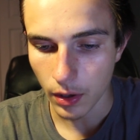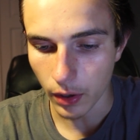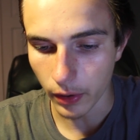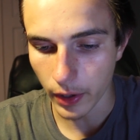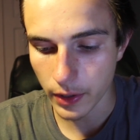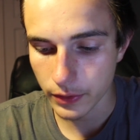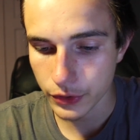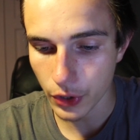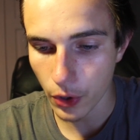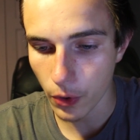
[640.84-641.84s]
All right,
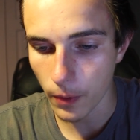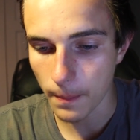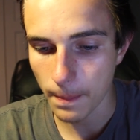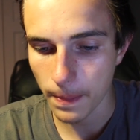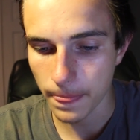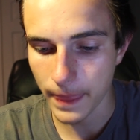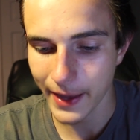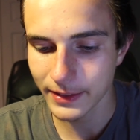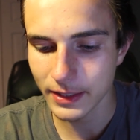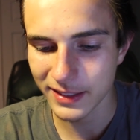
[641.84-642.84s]
so
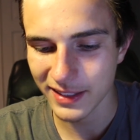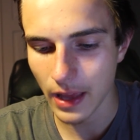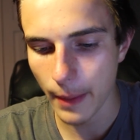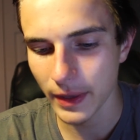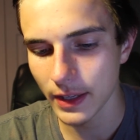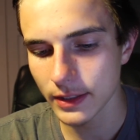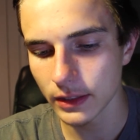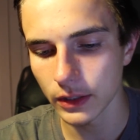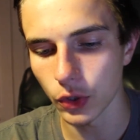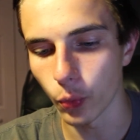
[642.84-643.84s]
that's, I mean, it's a
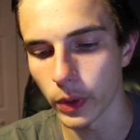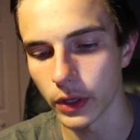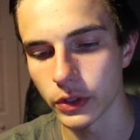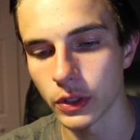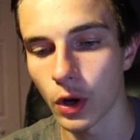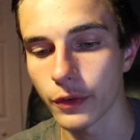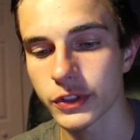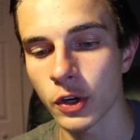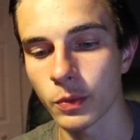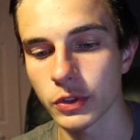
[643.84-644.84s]
little weird, you know, if
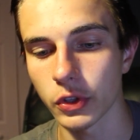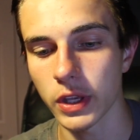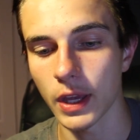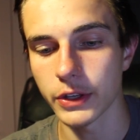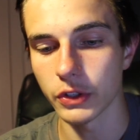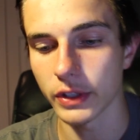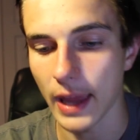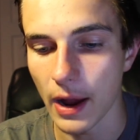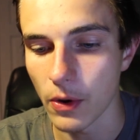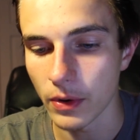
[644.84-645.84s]
someone was looking on your
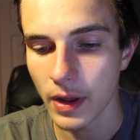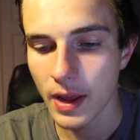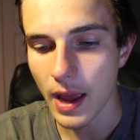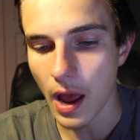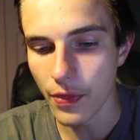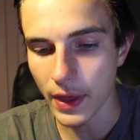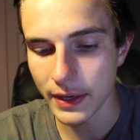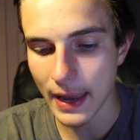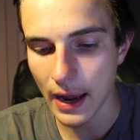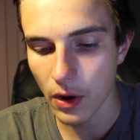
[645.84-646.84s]
account and
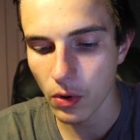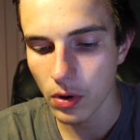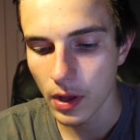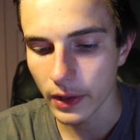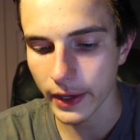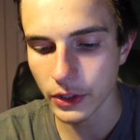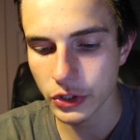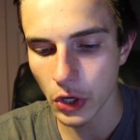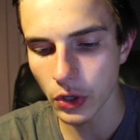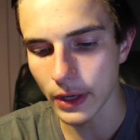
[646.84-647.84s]
then now, like, it
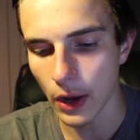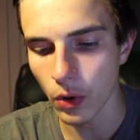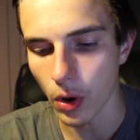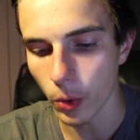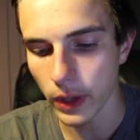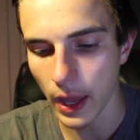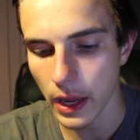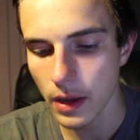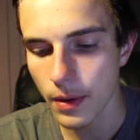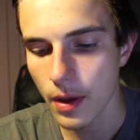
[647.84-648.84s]
started out
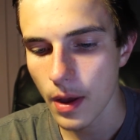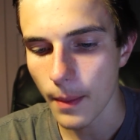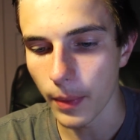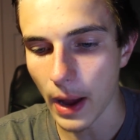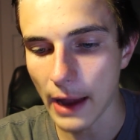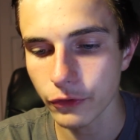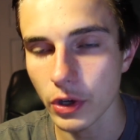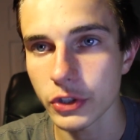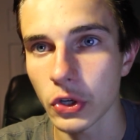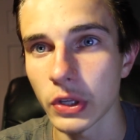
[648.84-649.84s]
okay, but after I
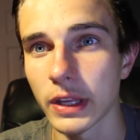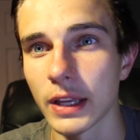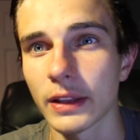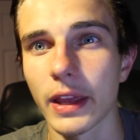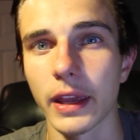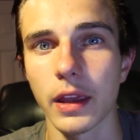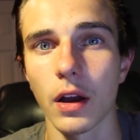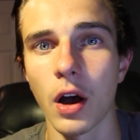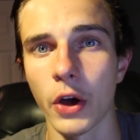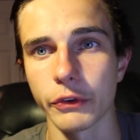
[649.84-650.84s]
started getting like
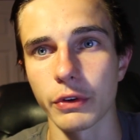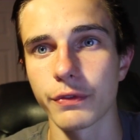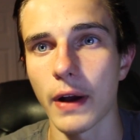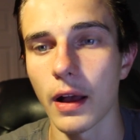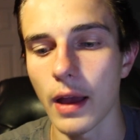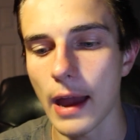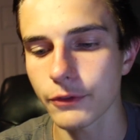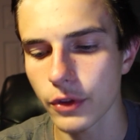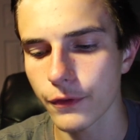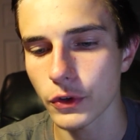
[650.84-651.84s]

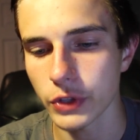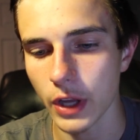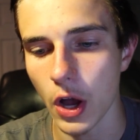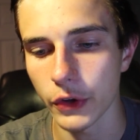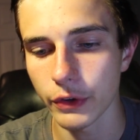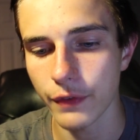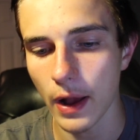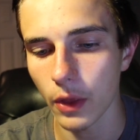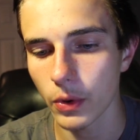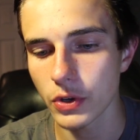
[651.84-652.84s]
after the first like 100
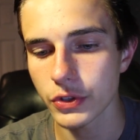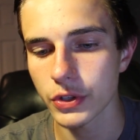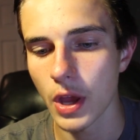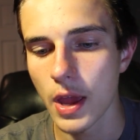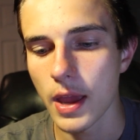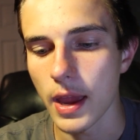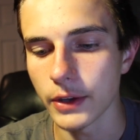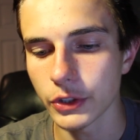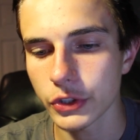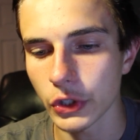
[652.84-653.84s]
followers, it
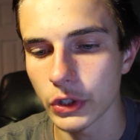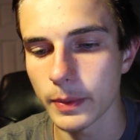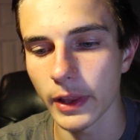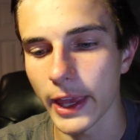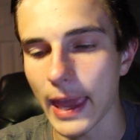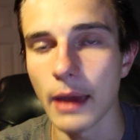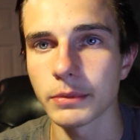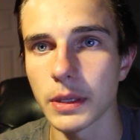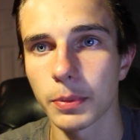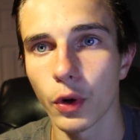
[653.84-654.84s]
just started to be like
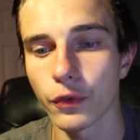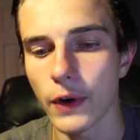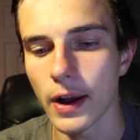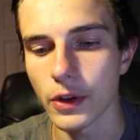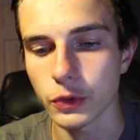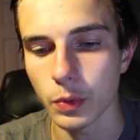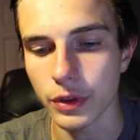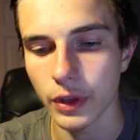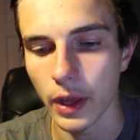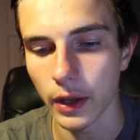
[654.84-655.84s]
empty profiles
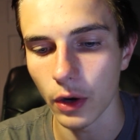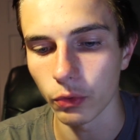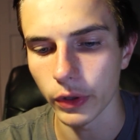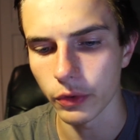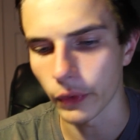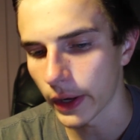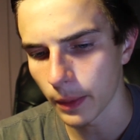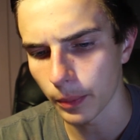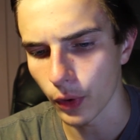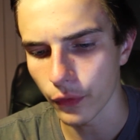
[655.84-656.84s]
with like a really
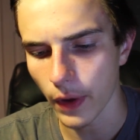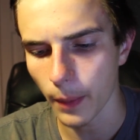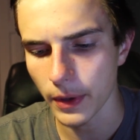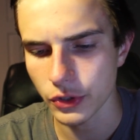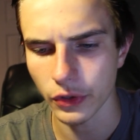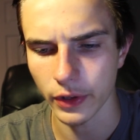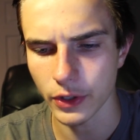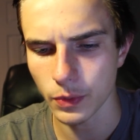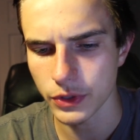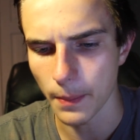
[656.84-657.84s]
random profile picture. Like
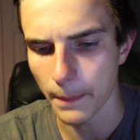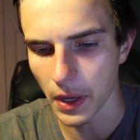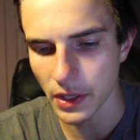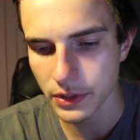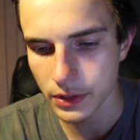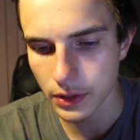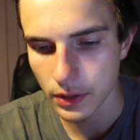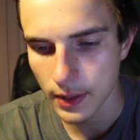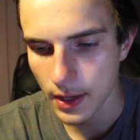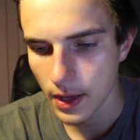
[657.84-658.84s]
this one's a bus,
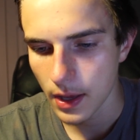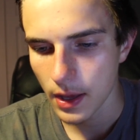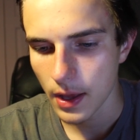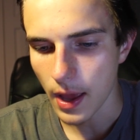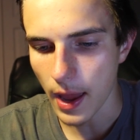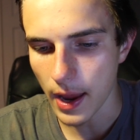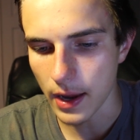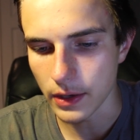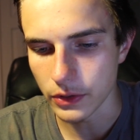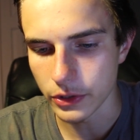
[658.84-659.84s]

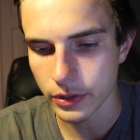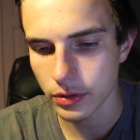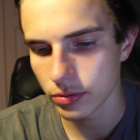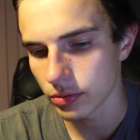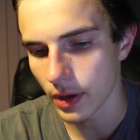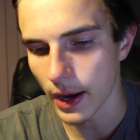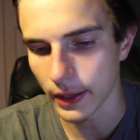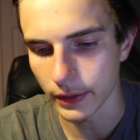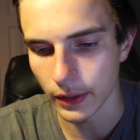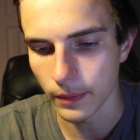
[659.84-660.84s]
and I
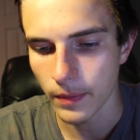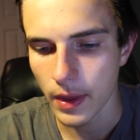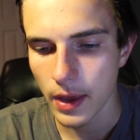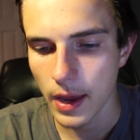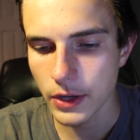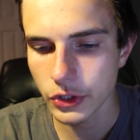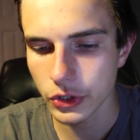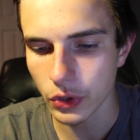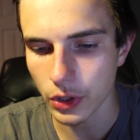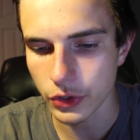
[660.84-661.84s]
don't know. It's
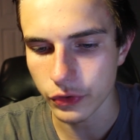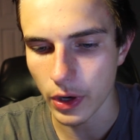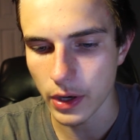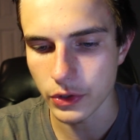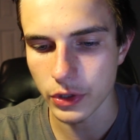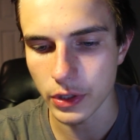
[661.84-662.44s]
just sort of strange.